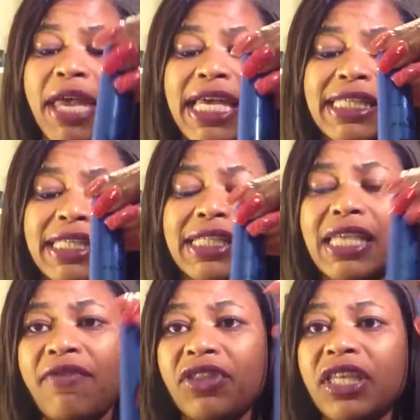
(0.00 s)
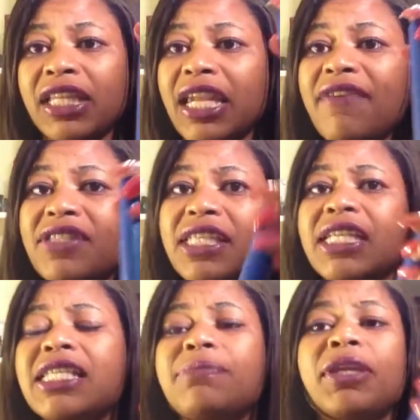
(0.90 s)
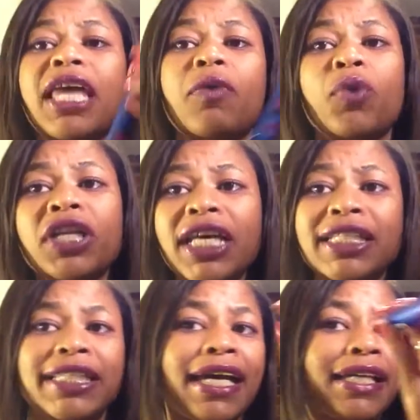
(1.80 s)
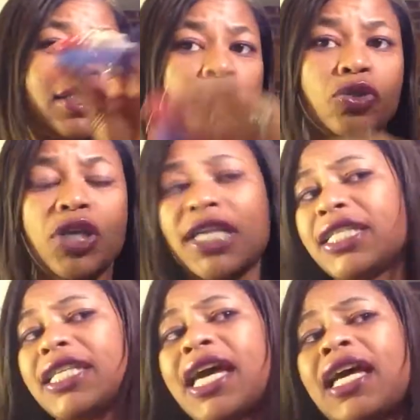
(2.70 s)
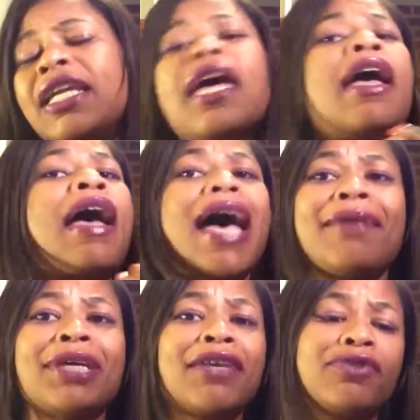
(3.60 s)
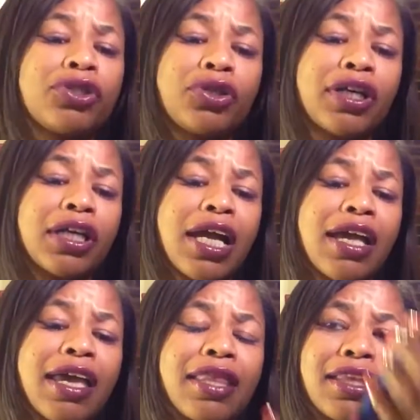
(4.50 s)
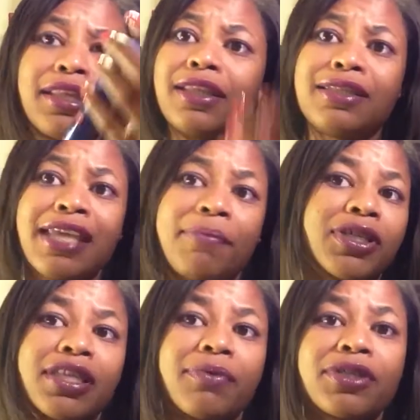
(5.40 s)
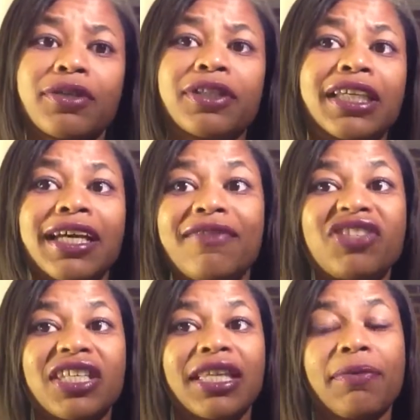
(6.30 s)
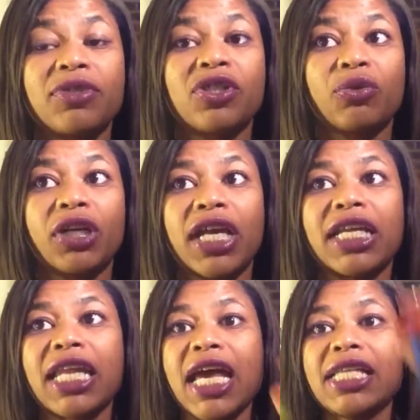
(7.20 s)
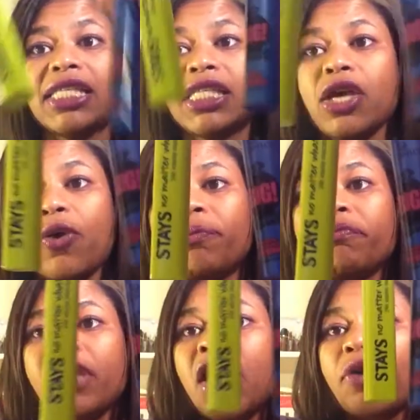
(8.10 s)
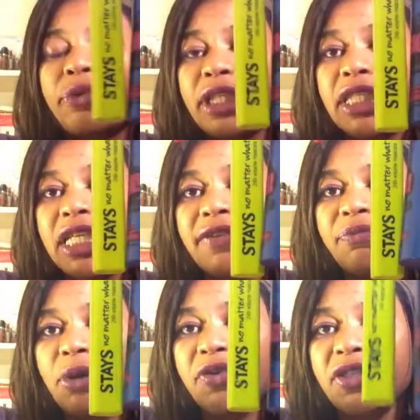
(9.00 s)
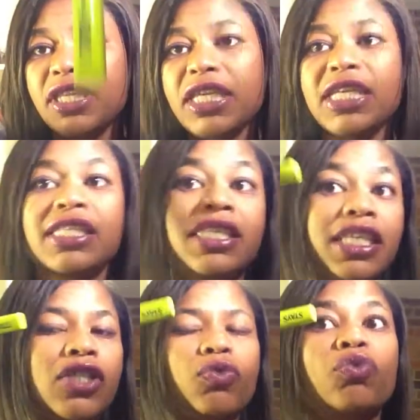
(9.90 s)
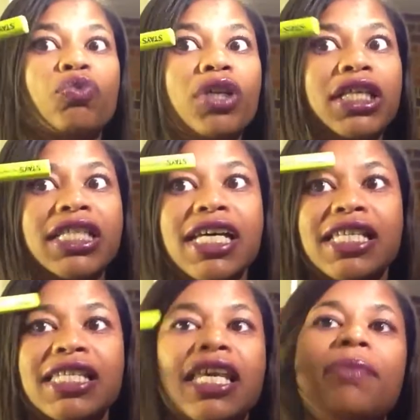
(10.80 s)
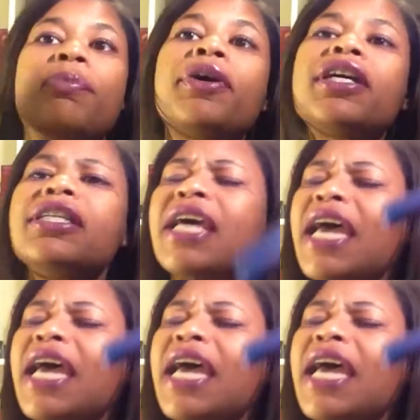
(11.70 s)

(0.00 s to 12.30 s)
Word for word: essence everything that i've seen has been like 199 and 299 i'm not even sure and then the stamping set was the only thing i've seen that was 399 so really love both of these this one really does stay put